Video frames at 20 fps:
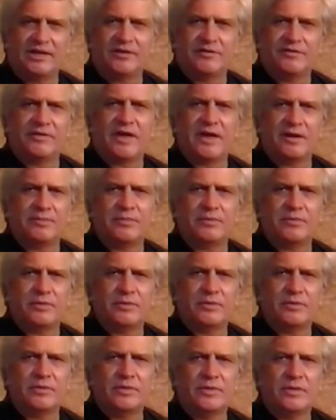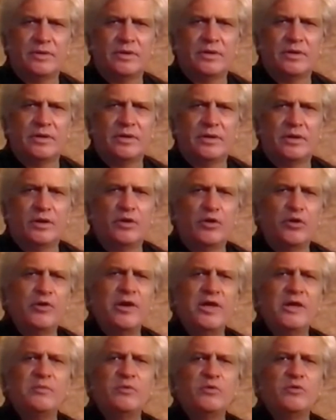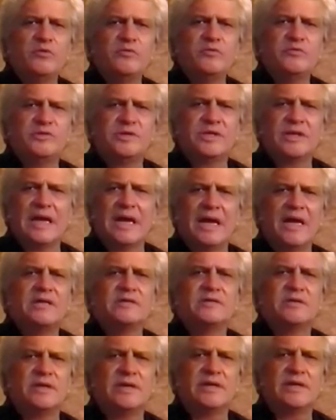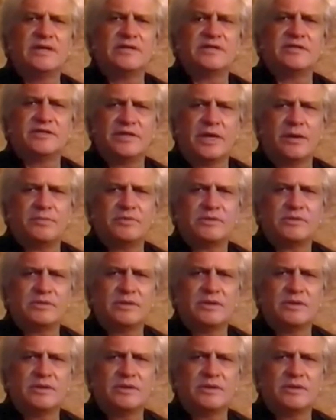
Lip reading: of Kenpo. Learning moves in isolated steps